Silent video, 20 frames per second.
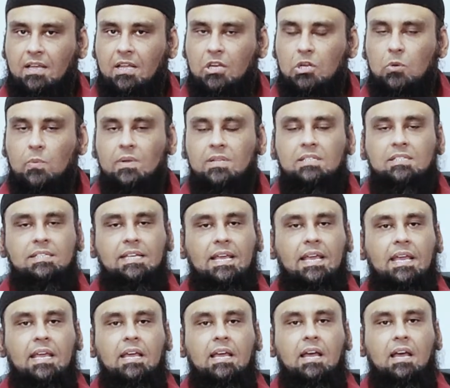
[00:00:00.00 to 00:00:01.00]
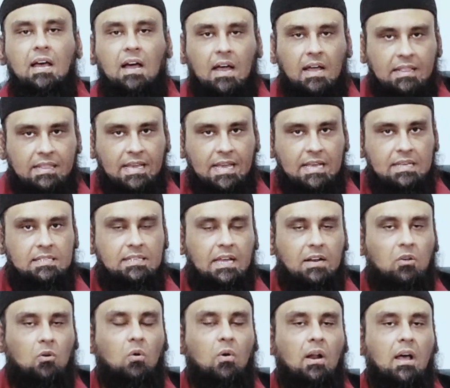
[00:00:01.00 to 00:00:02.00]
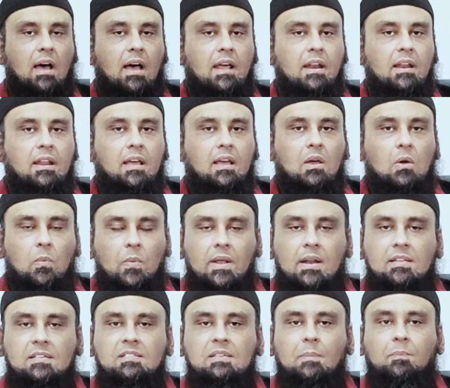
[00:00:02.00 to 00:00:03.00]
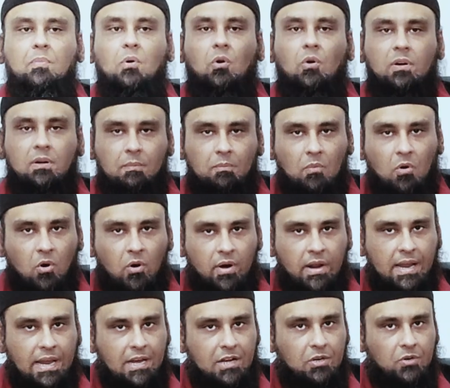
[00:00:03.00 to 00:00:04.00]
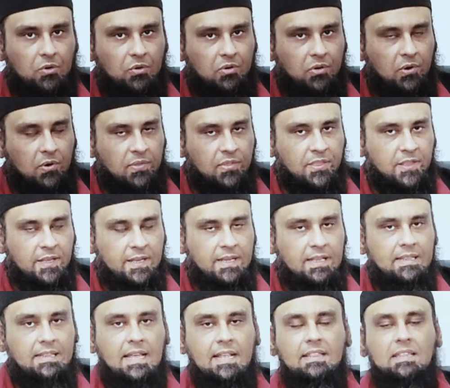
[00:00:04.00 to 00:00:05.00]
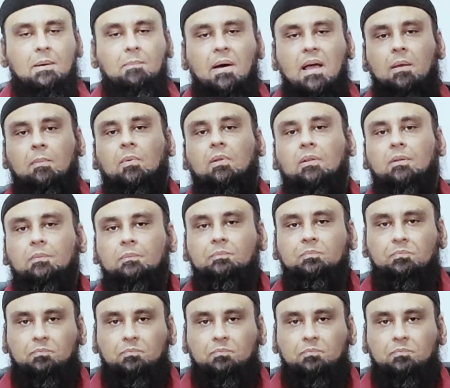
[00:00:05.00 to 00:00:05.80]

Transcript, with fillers: You will see Hadith and Quran will support more into truth than the Bible.